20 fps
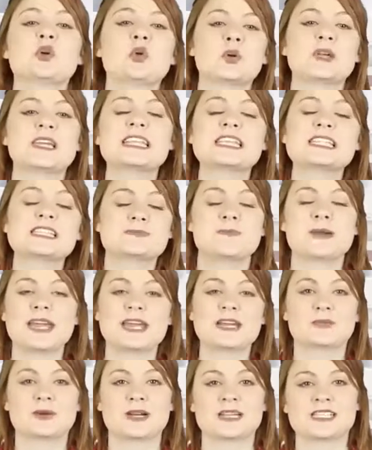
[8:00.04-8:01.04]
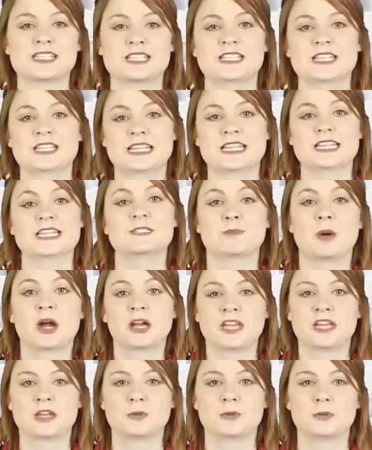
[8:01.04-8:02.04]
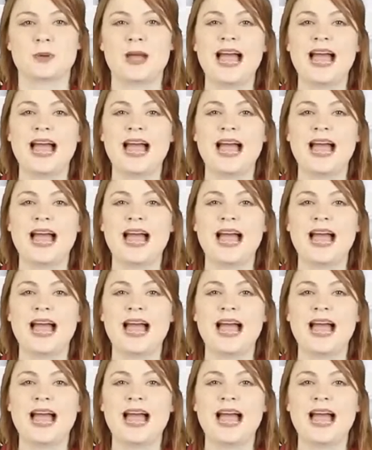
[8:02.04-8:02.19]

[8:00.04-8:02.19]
Queen's main residence is Buckingham